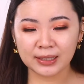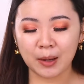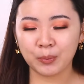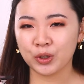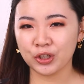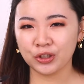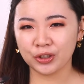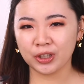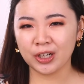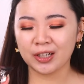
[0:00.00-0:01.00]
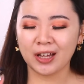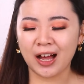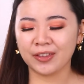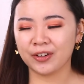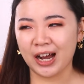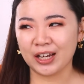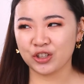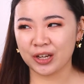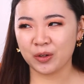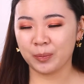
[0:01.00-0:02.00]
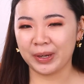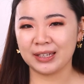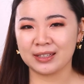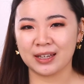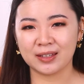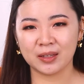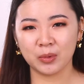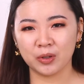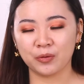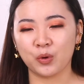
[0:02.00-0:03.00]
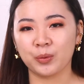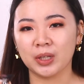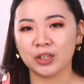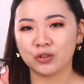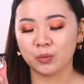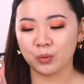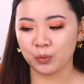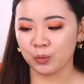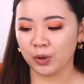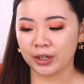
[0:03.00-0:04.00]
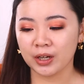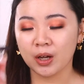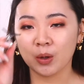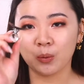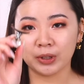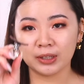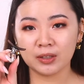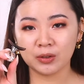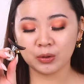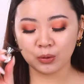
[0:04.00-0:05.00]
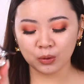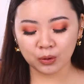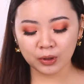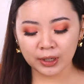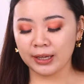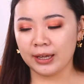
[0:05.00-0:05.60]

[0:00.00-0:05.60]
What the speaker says: I'm pretty sure other eyeshadow base, like similar formulation, would work with this tool.